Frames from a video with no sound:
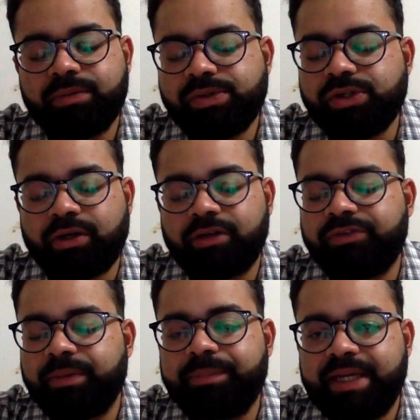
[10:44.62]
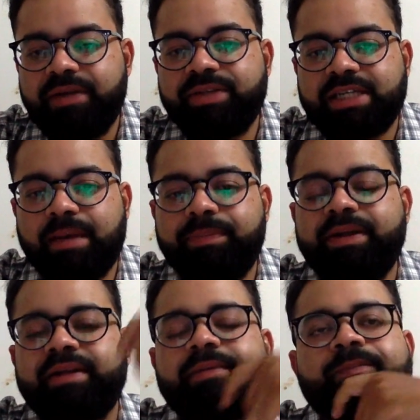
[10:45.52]
sort of repeal which
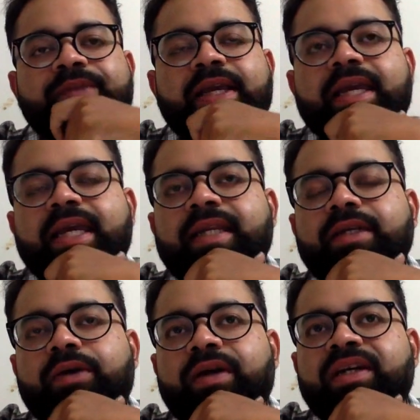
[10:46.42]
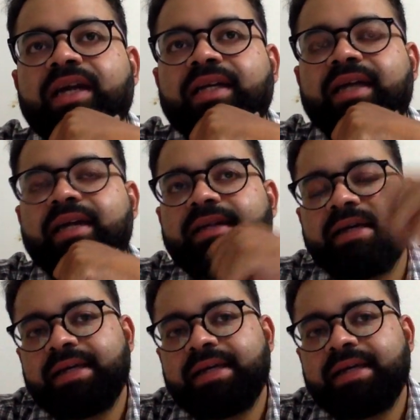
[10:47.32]
happened in Indian Contract Act.